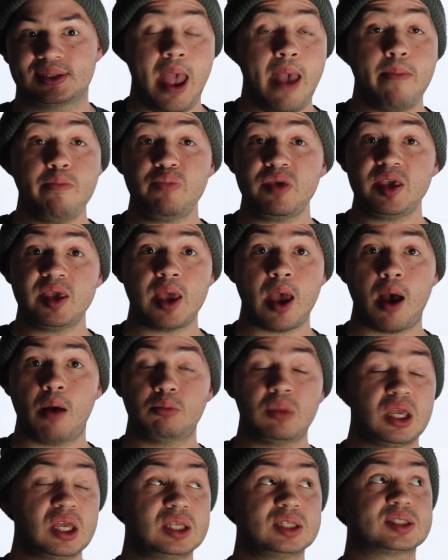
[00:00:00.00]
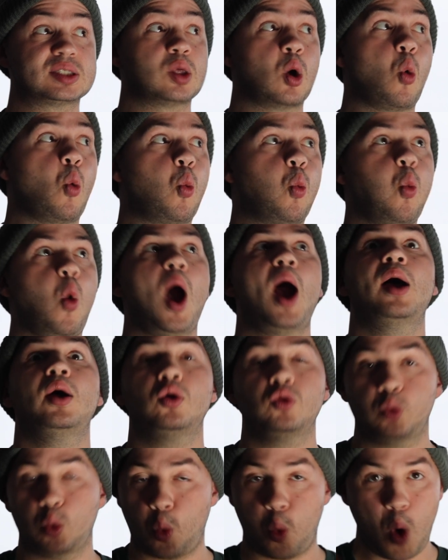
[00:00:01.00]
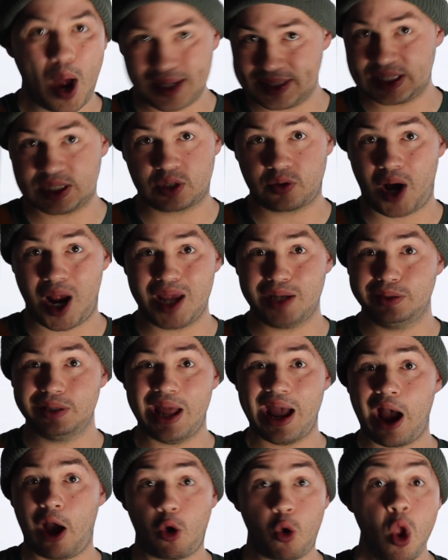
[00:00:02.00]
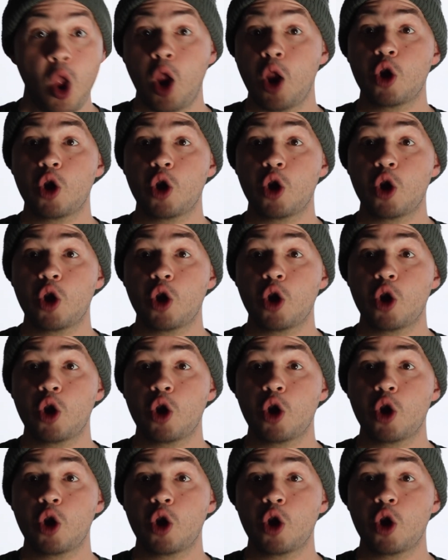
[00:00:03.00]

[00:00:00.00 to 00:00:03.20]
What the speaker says: NPM is the Wild West right now.